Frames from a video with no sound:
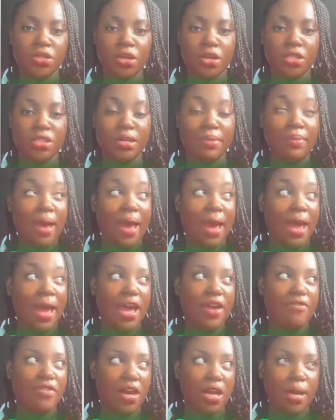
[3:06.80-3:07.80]
man church,
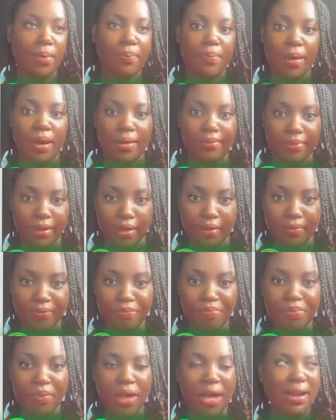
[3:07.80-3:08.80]
I ever
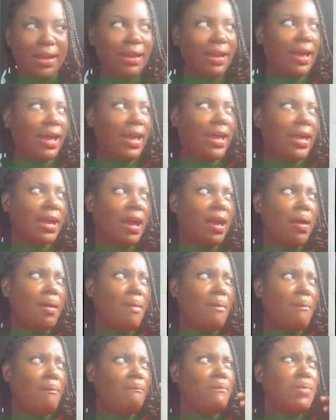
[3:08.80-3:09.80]
depart me.
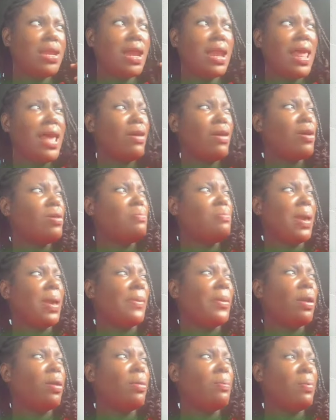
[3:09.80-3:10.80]
Like, me no
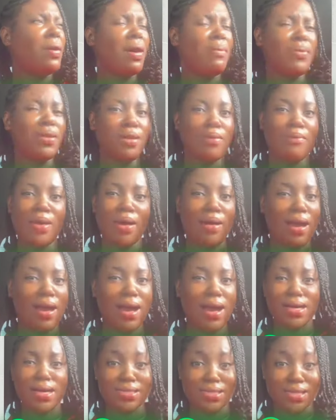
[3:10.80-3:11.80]
like when people look at me
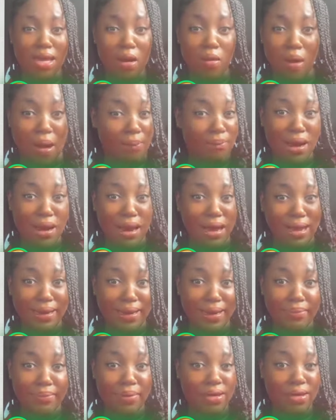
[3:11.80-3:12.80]
go ask you what
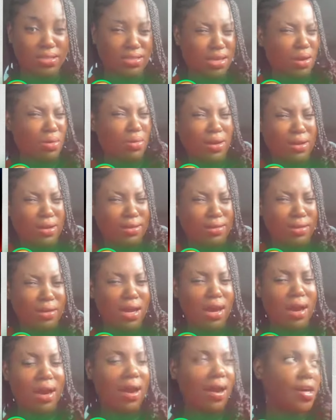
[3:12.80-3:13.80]
brawling. Me go say
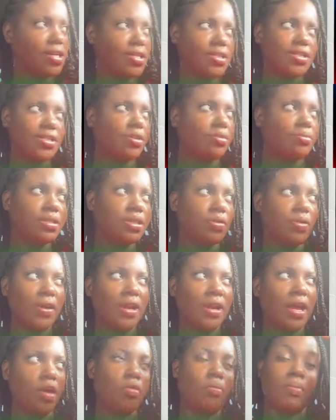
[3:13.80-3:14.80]
what or something